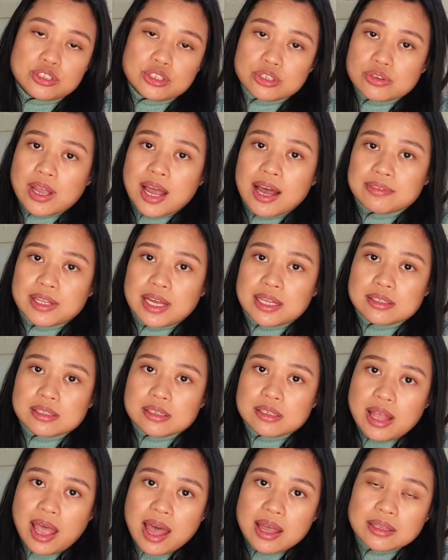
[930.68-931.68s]
just to have
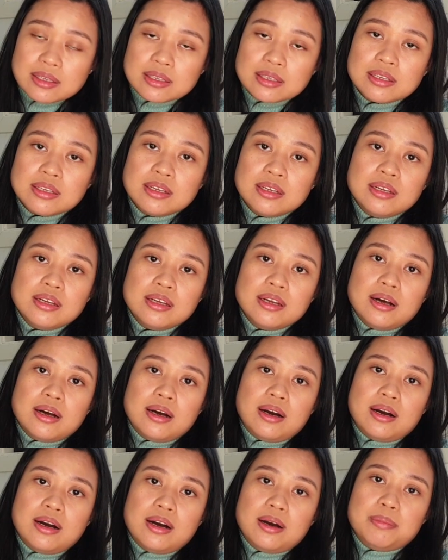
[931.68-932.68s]
that snack
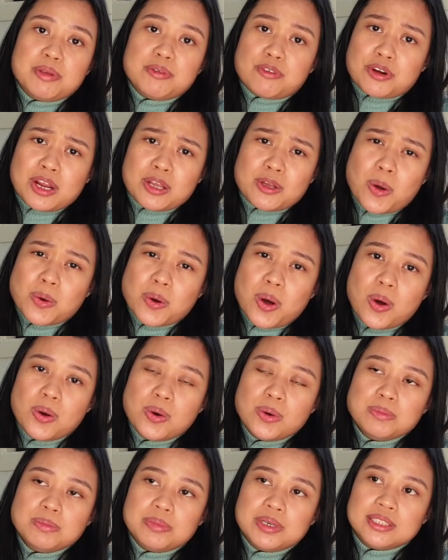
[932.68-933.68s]
before I go
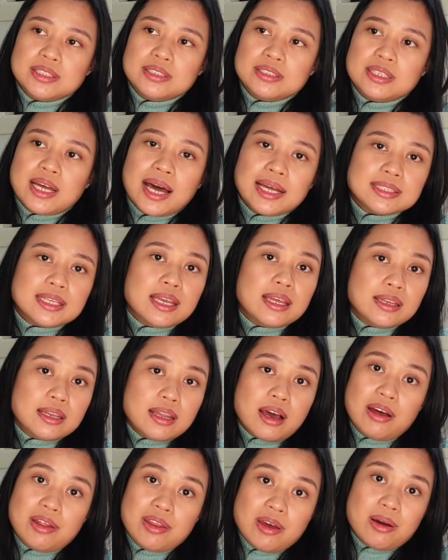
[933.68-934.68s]
home, but that
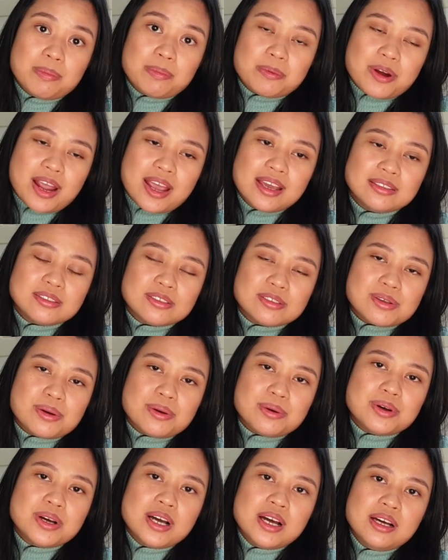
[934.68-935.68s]
can add up, right?
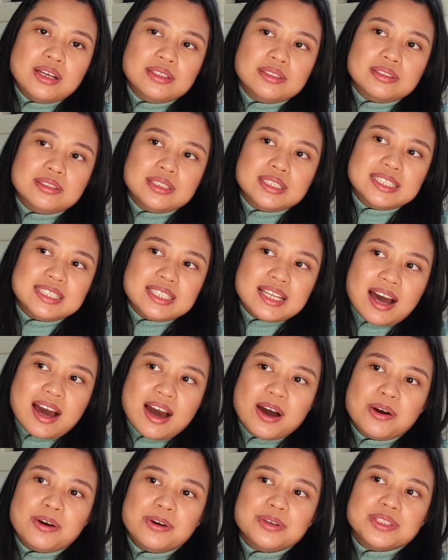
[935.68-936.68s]
So
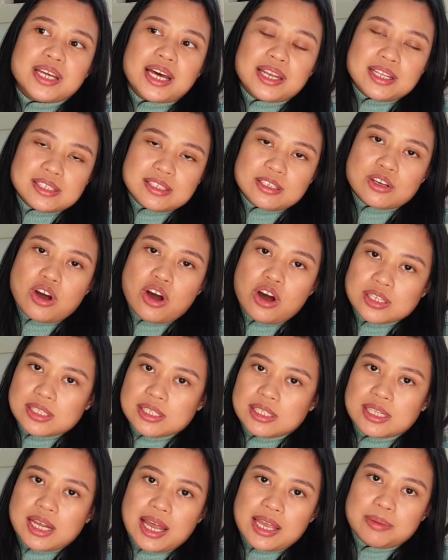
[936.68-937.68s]
now that is the
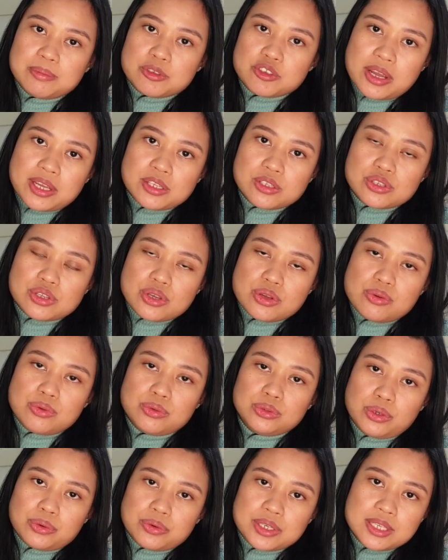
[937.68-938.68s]
cost that I am trying
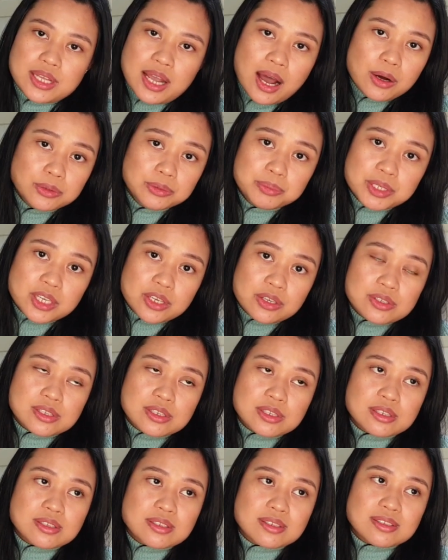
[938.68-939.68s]
to lower down
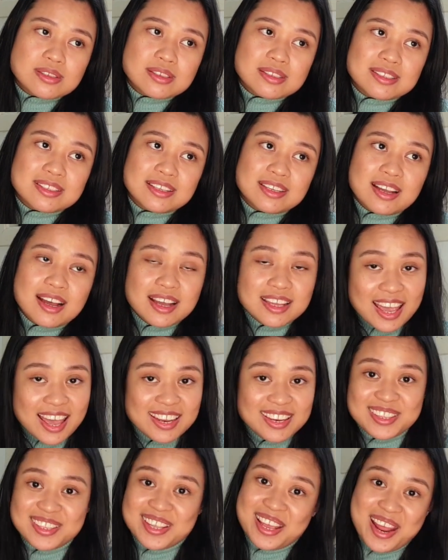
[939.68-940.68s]
because,
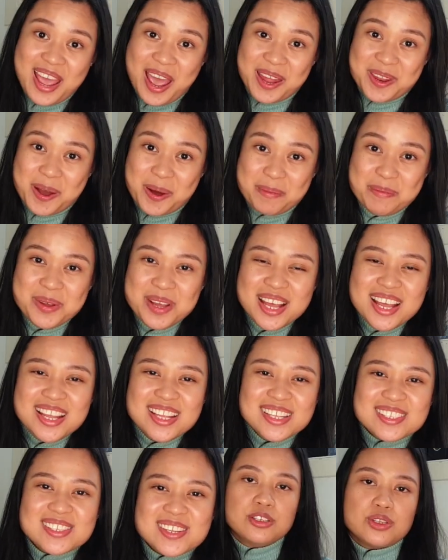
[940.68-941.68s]
again, it can add up.
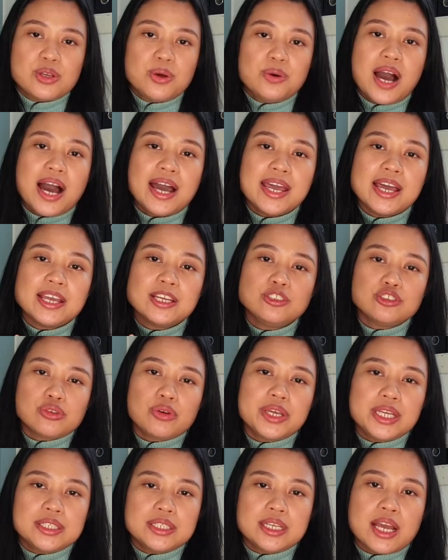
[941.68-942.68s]
So I
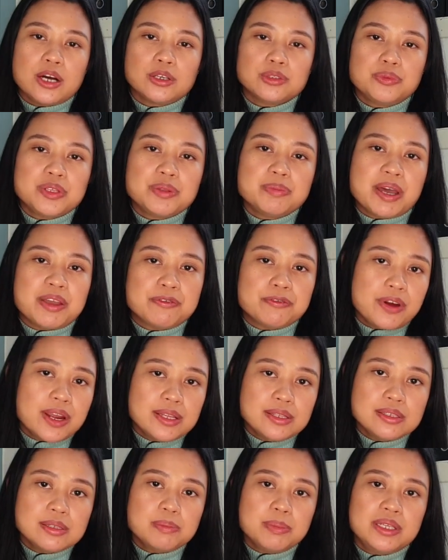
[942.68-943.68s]
enjoy eating out with my
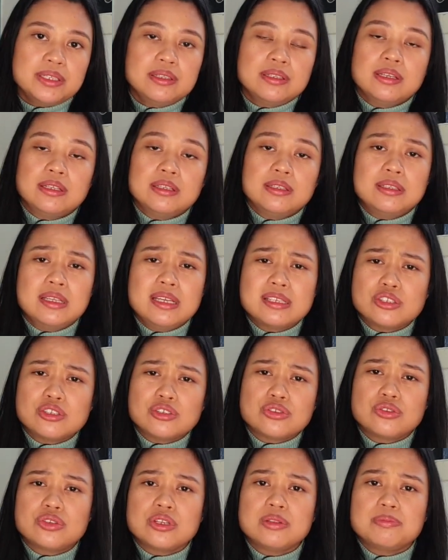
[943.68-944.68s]
friends, but
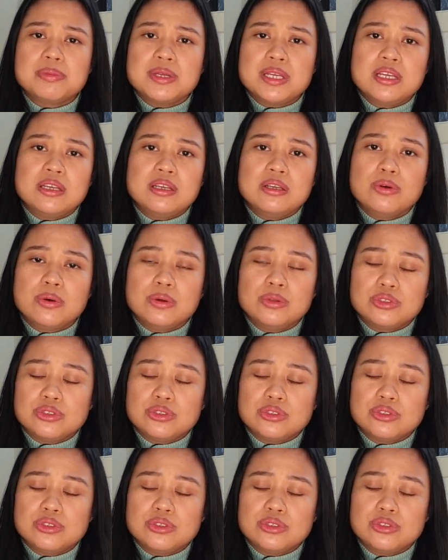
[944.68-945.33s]
this shouldn't be,